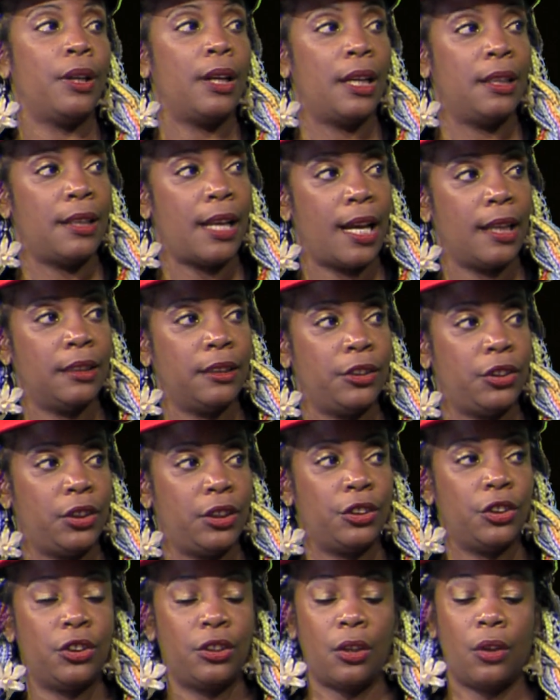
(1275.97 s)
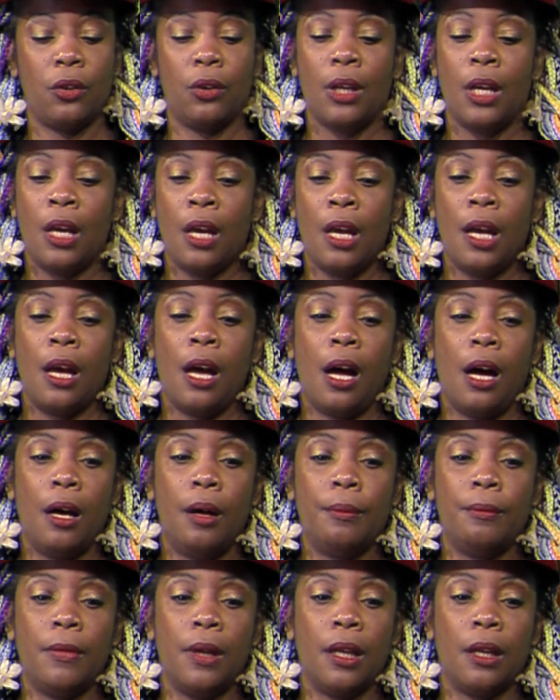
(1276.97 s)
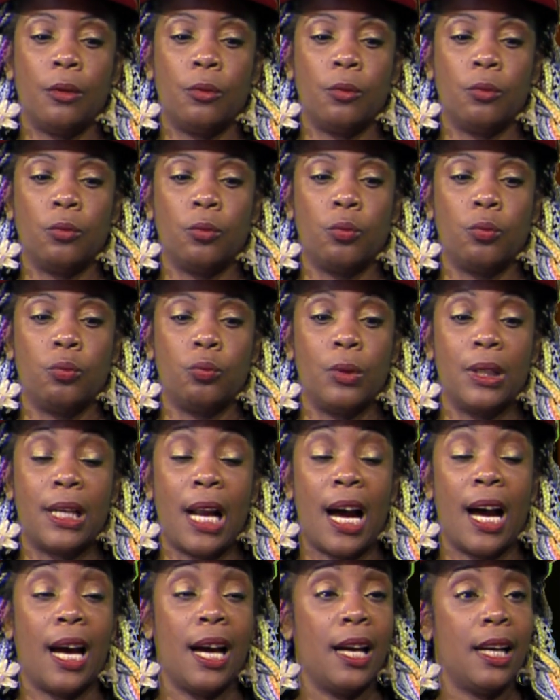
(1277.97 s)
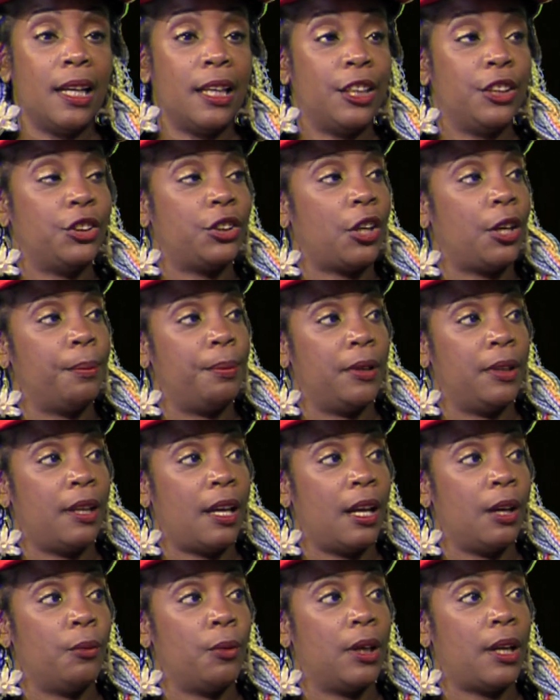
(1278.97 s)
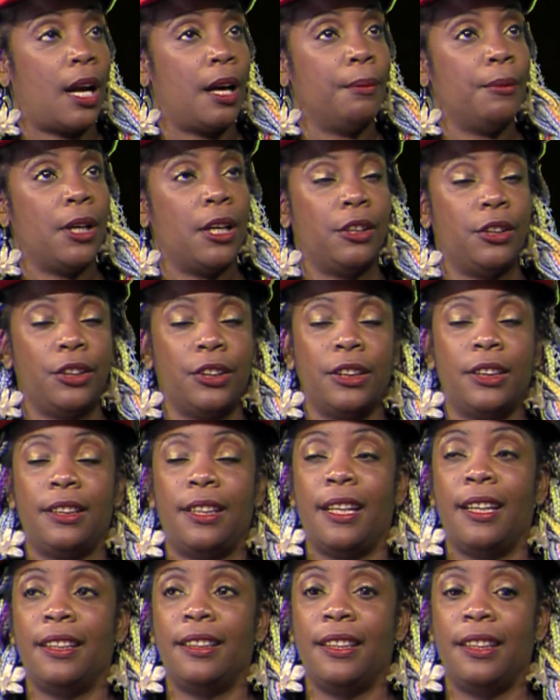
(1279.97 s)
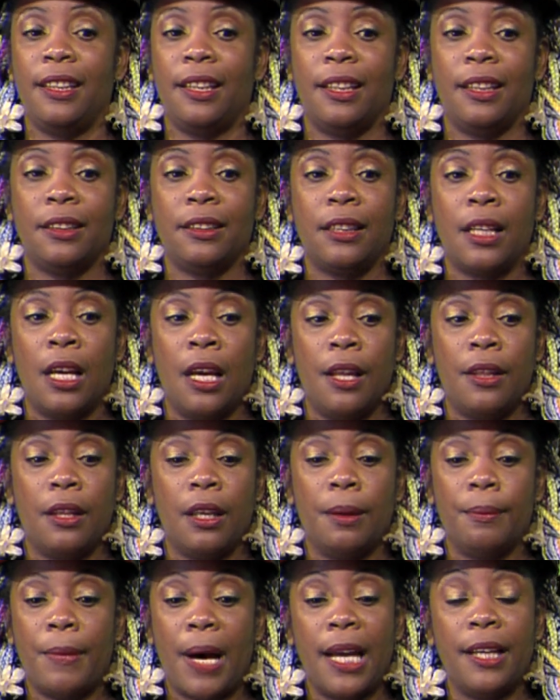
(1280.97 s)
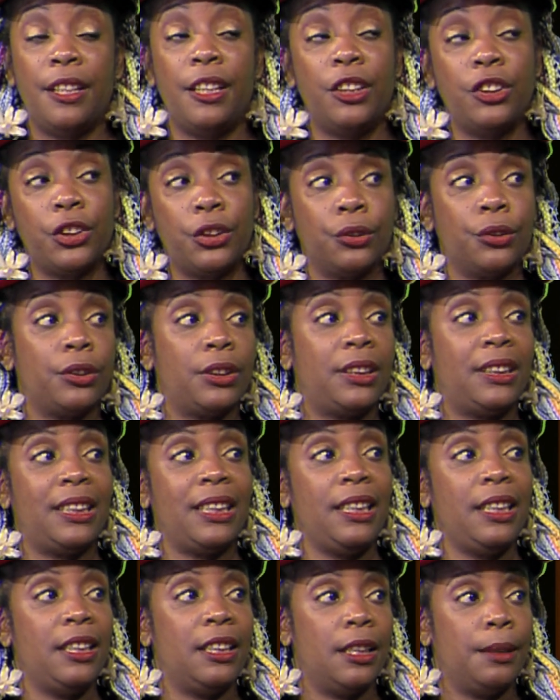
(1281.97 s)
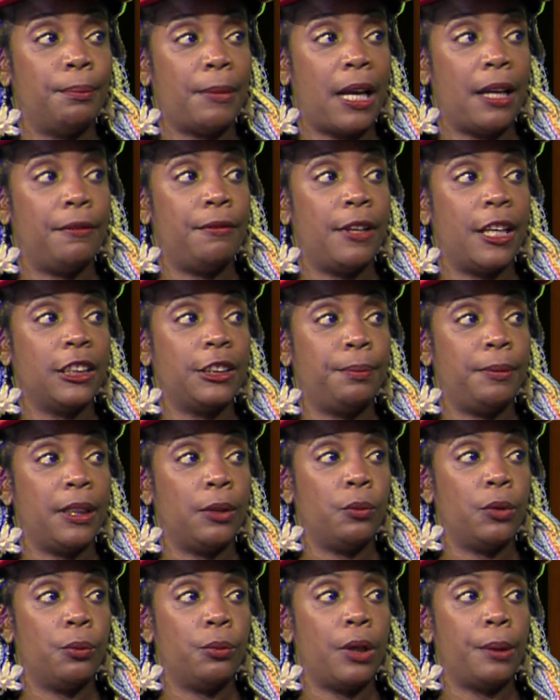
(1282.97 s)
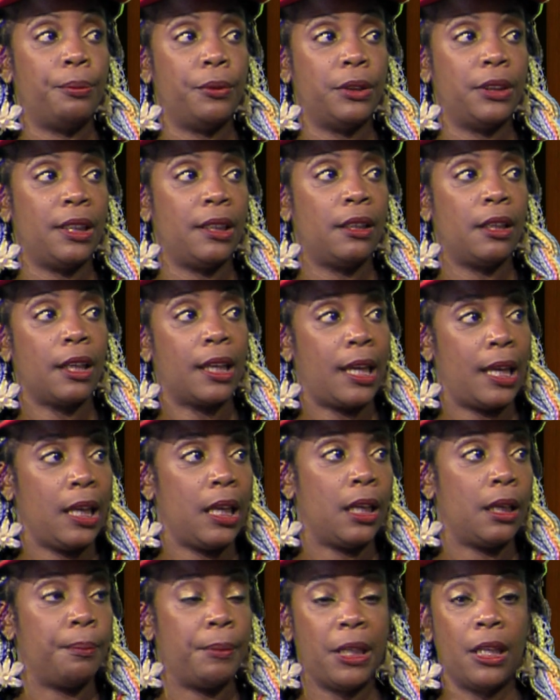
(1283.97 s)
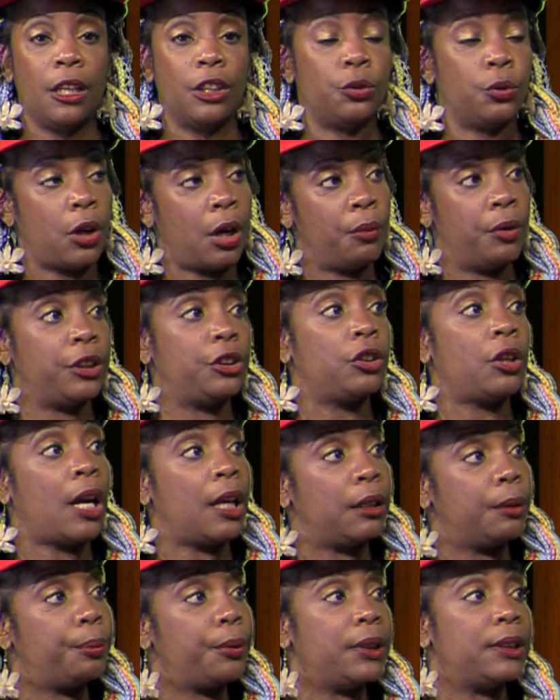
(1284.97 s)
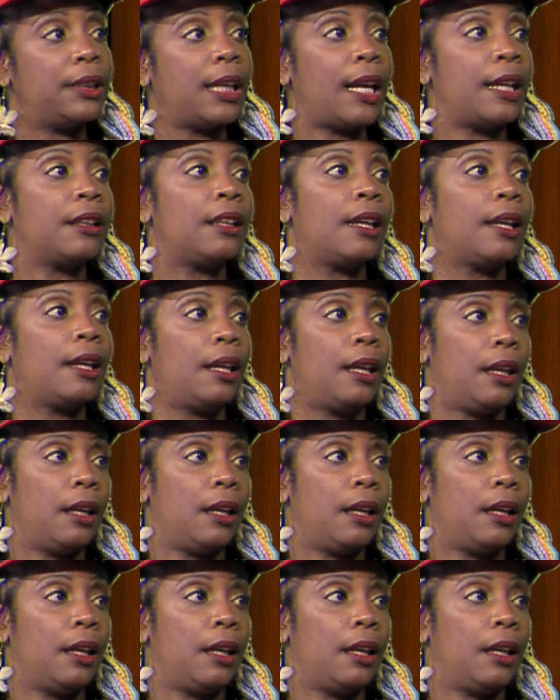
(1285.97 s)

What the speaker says: analogy, so when I interpret that, what I'm understanding is that my initial seed in my investment would represent the king, because we're always trying to protect the king.